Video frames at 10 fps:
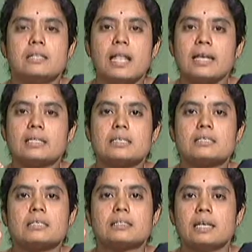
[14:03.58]
Like
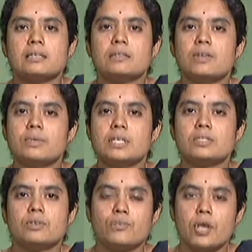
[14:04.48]
this, then if
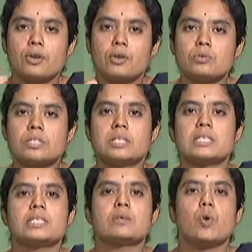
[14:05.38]
you are using
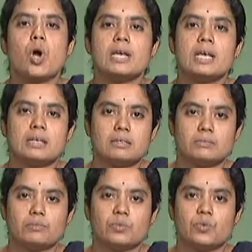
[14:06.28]
it as a boiler,
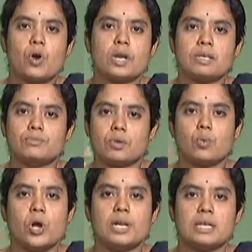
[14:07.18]
water for
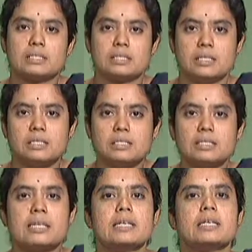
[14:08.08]
boilers in
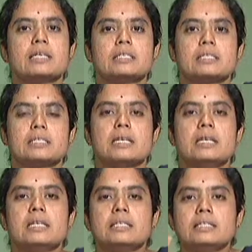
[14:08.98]
certain industries,
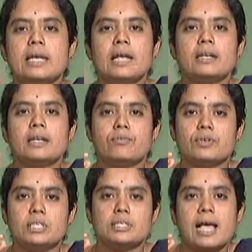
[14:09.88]
then if
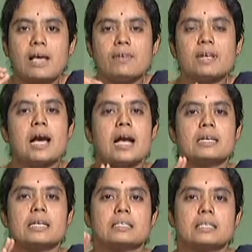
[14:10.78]
it is having
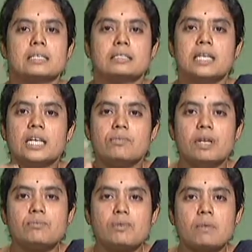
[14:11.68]
hardness, then it
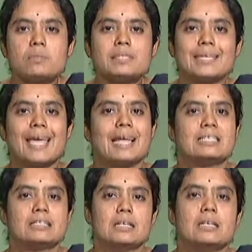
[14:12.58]
will form scales.